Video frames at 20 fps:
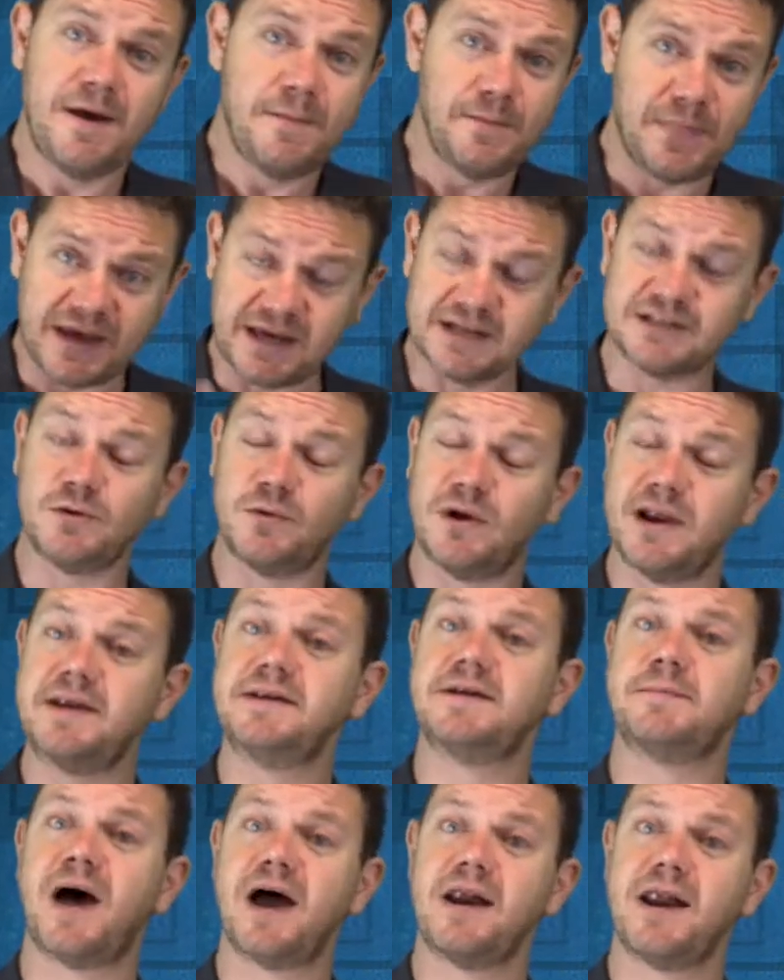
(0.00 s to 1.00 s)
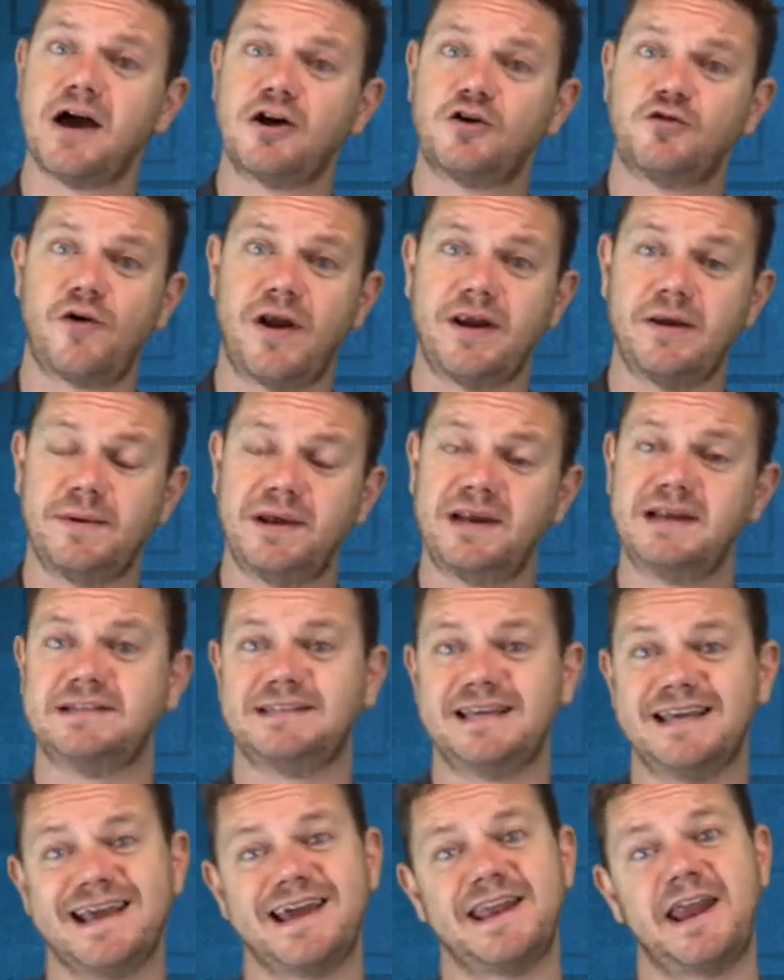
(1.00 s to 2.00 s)
because it will undermine our
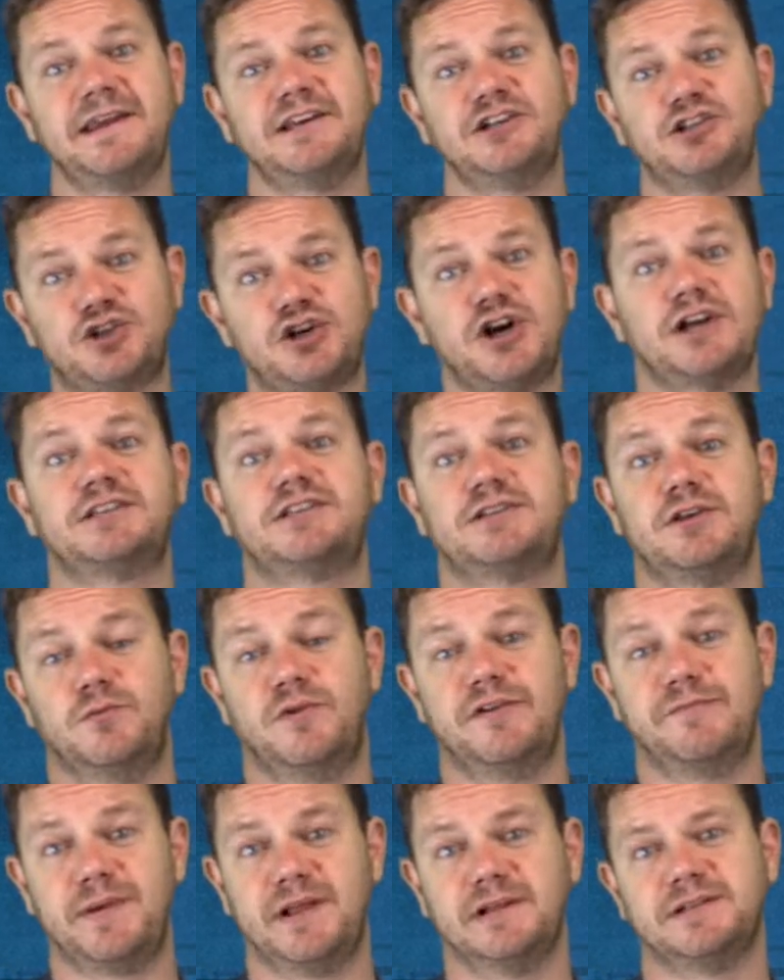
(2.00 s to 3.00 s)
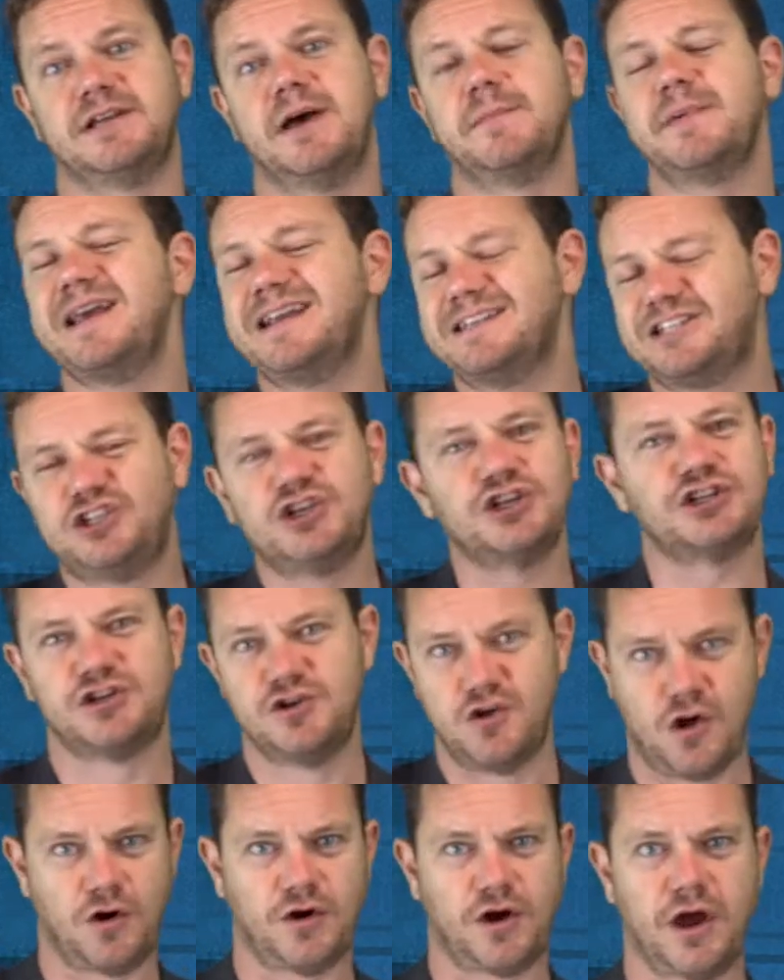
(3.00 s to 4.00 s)
credibility and any trust that we built up, it's just
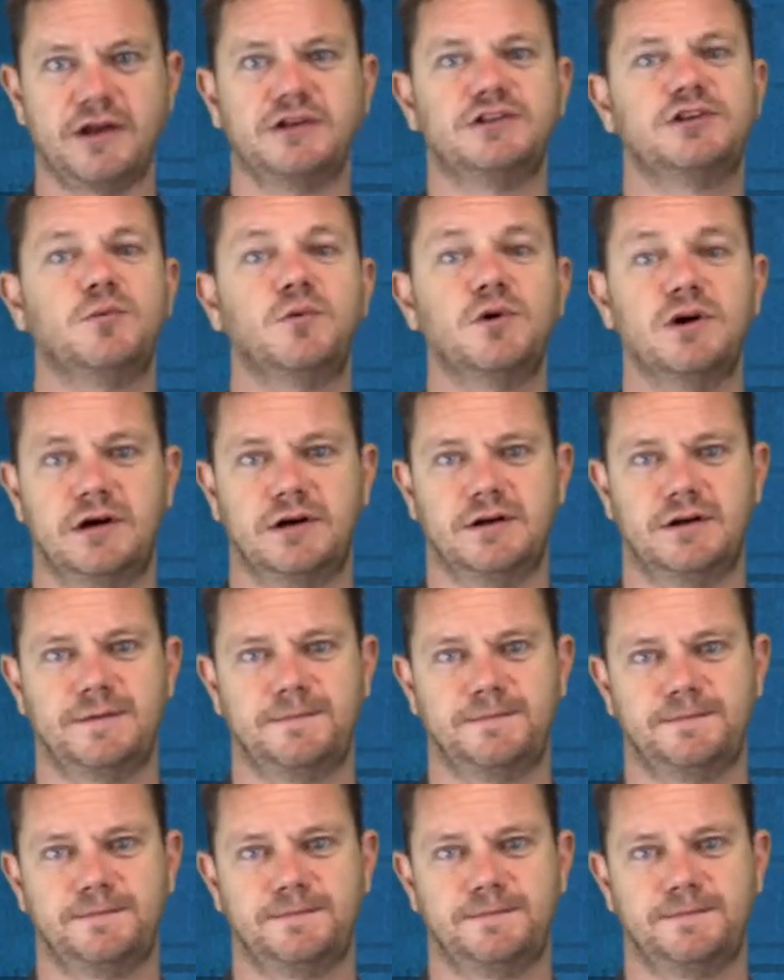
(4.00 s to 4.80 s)
not going to work.